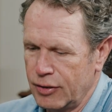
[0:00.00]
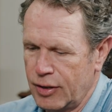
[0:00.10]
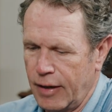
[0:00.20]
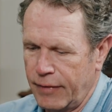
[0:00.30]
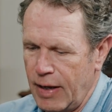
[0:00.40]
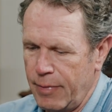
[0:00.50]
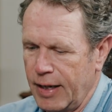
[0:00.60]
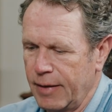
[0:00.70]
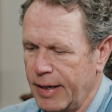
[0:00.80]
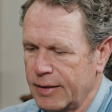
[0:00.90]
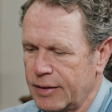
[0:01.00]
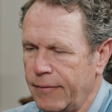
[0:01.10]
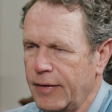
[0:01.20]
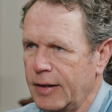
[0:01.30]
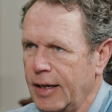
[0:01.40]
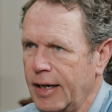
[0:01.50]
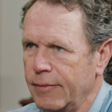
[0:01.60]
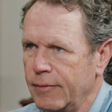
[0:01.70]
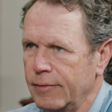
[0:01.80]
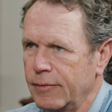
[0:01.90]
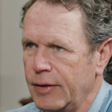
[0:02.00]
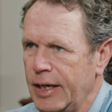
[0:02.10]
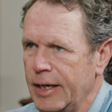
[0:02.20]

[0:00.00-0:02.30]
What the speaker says: stuff. Keep thinking about stuff like that. We need